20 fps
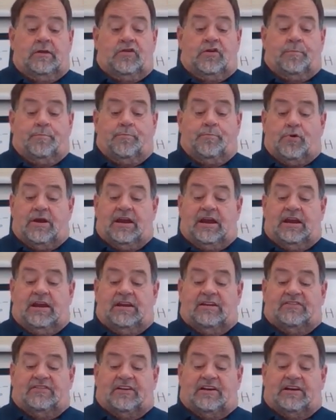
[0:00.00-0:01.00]
The
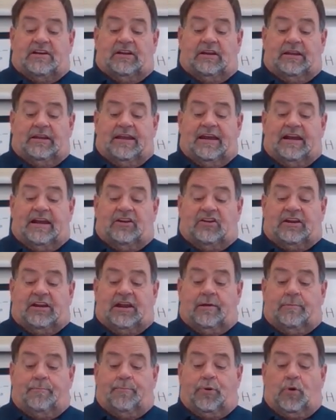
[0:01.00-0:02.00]
brain is a
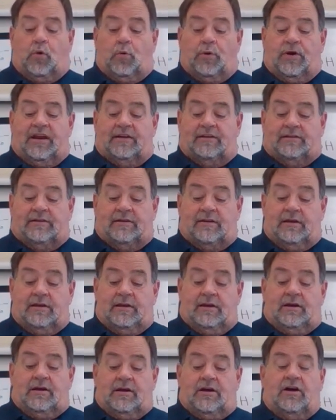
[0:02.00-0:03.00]
collecting point
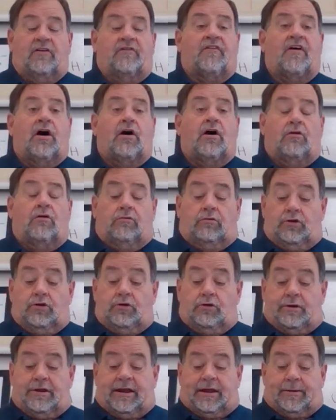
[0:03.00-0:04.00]
of all
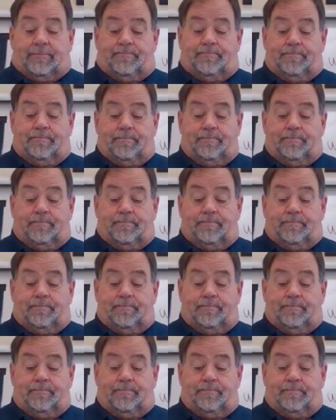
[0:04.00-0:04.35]
learning.